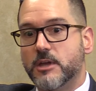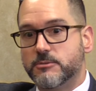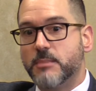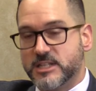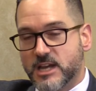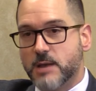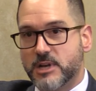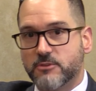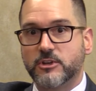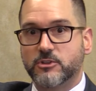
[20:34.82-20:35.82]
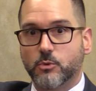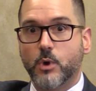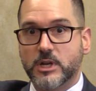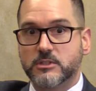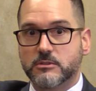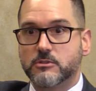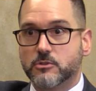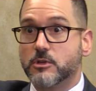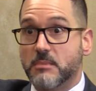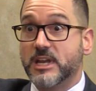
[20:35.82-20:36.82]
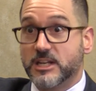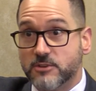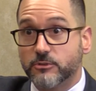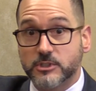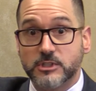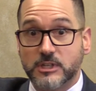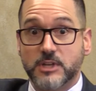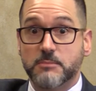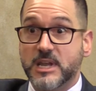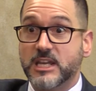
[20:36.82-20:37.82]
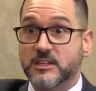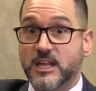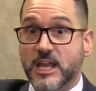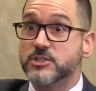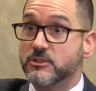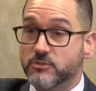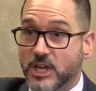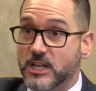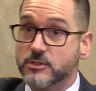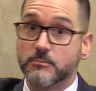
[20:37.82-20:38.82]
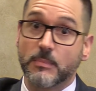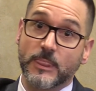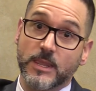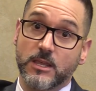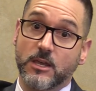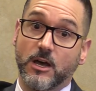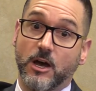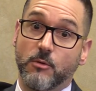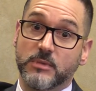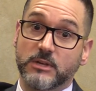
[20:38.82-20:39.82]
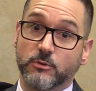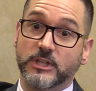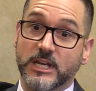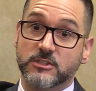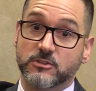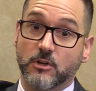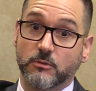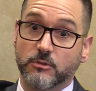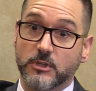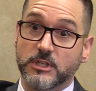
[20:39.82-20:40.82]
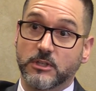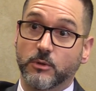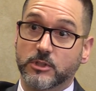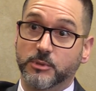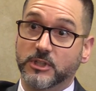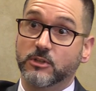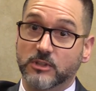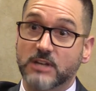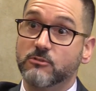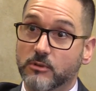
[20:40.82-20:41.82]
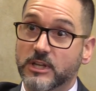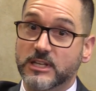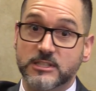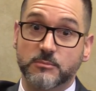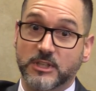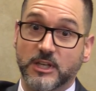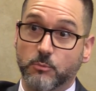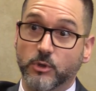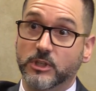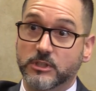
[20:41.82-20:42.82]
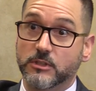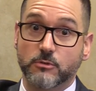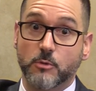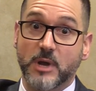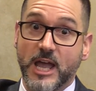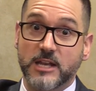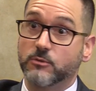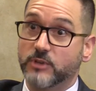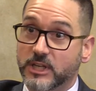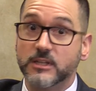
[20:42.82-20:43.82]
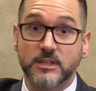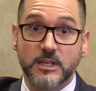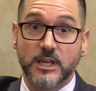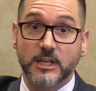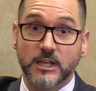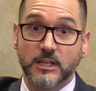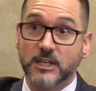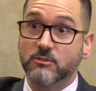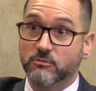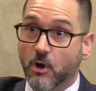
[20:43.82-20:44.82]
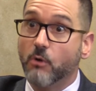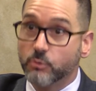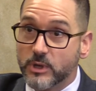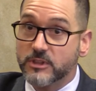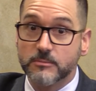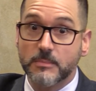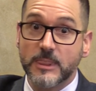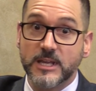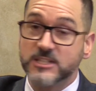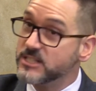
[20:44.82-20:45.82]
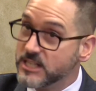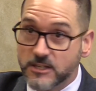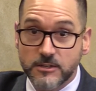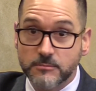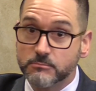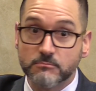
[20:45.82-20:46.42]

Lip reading: my time and effort into what's going to make a difference in making that agent of change. It really has to start, at the political level, and that's something that I'm willing to throw my hat in the ring and get involved with. It's needed,